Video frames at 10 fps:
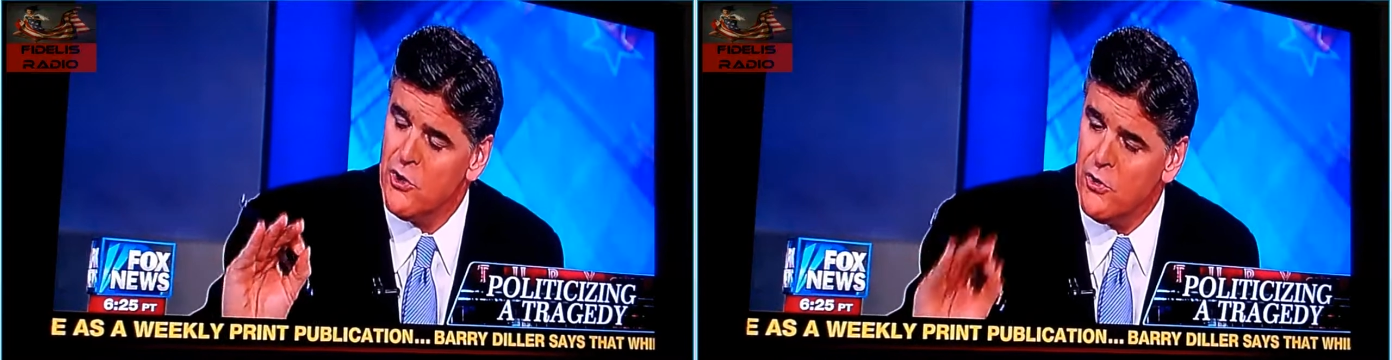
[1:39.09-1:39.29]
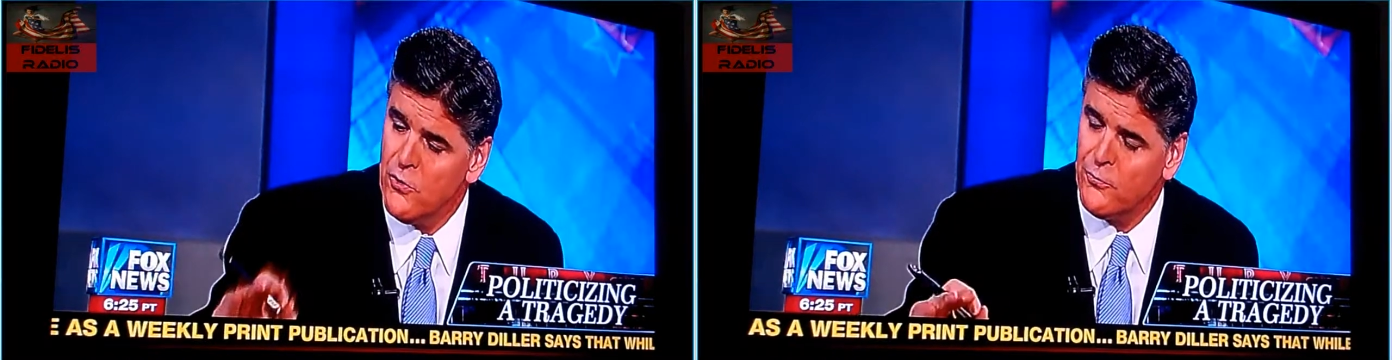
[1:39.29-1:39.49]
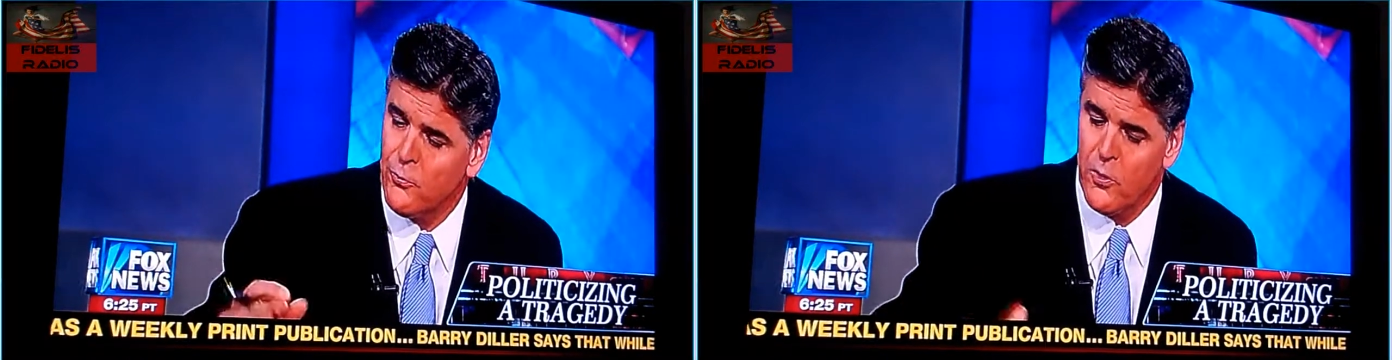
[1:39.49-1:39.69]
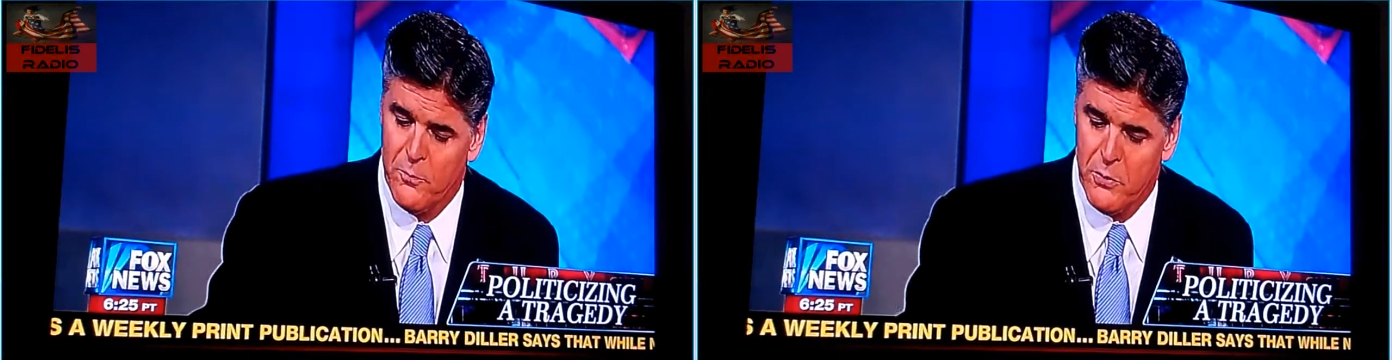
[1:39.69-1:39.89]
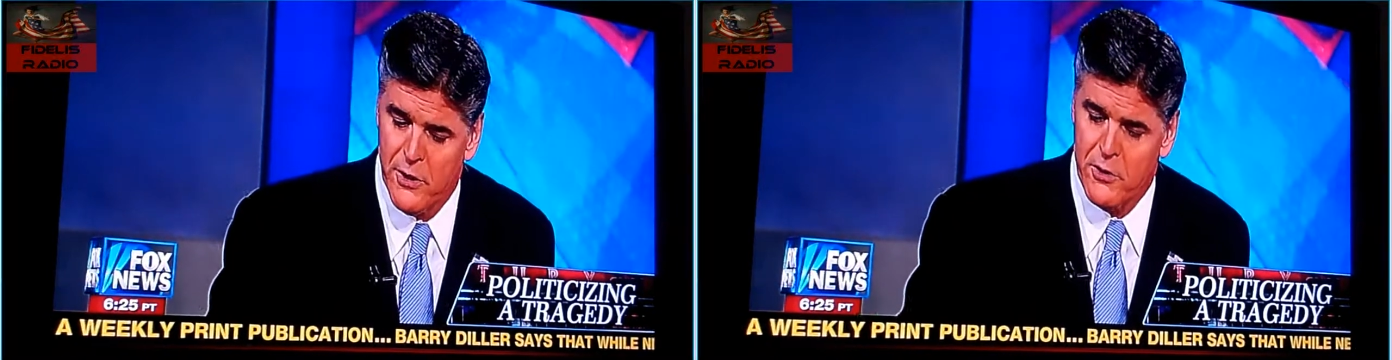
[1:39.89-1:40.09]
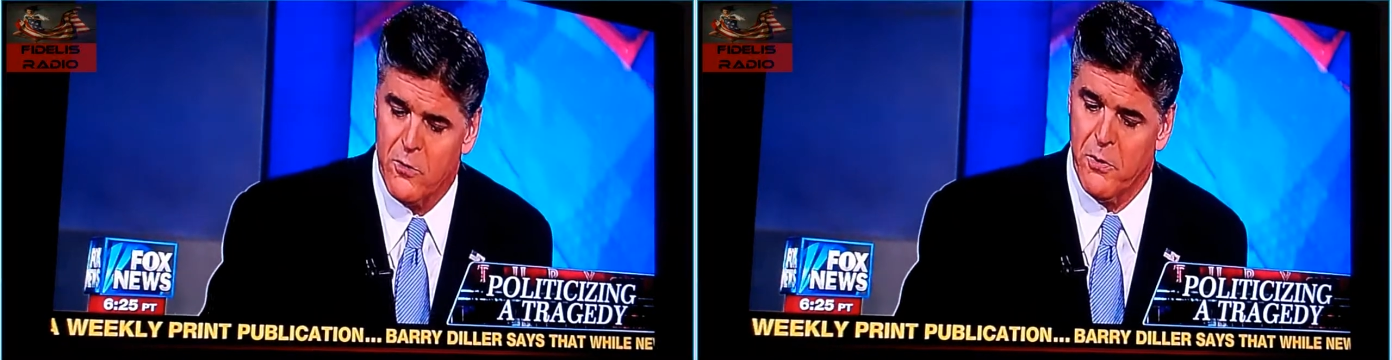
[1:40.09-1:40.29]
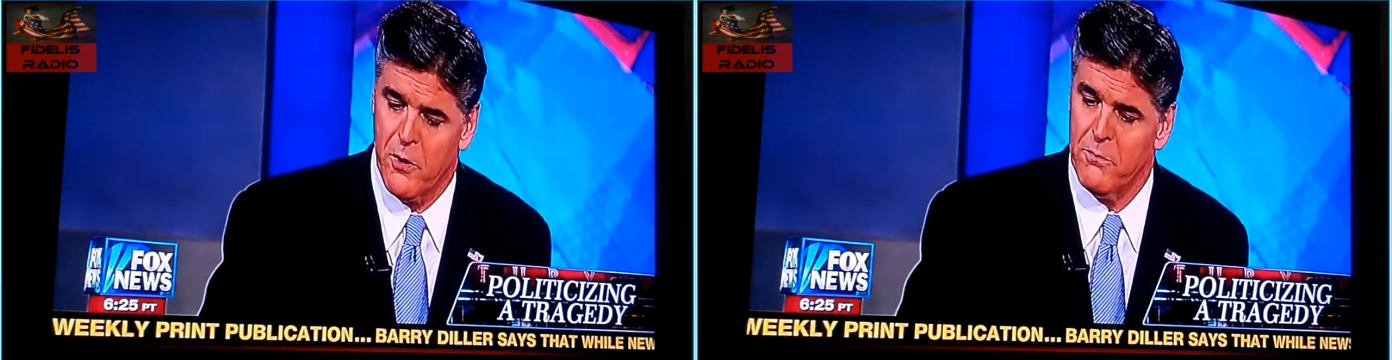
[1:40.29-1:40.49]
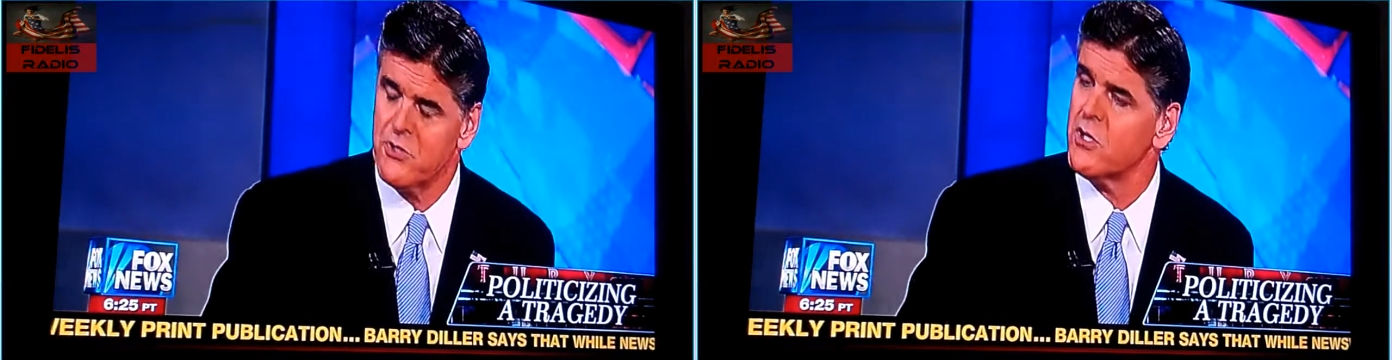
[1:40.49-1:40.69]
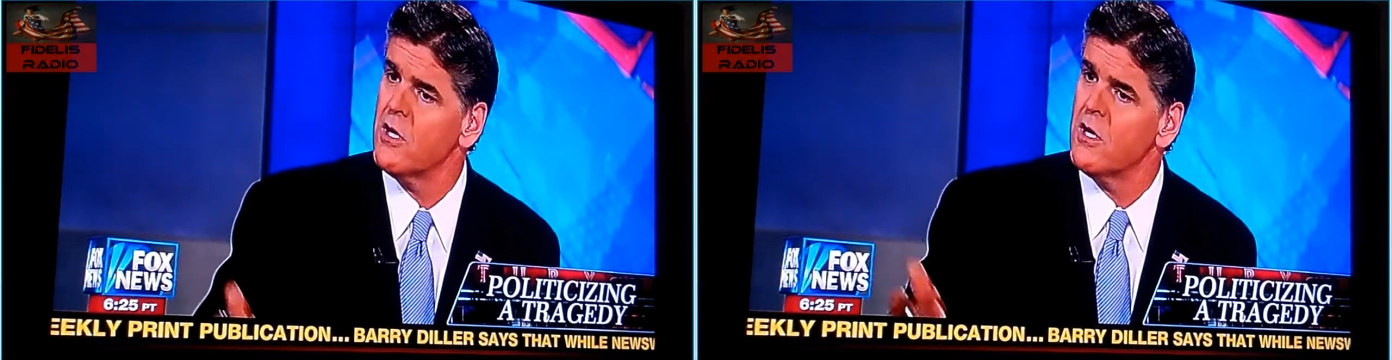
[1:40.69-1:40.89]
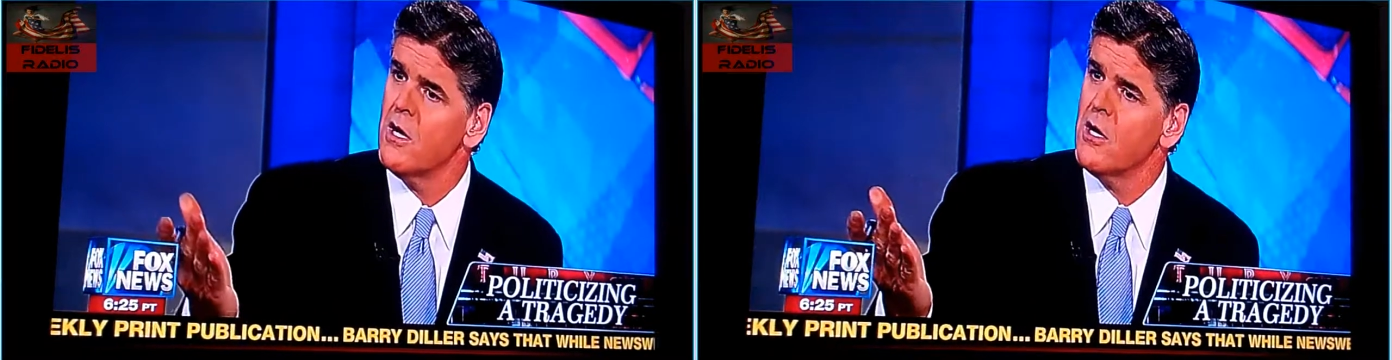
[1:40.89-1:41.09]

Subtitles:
used for a political purpose.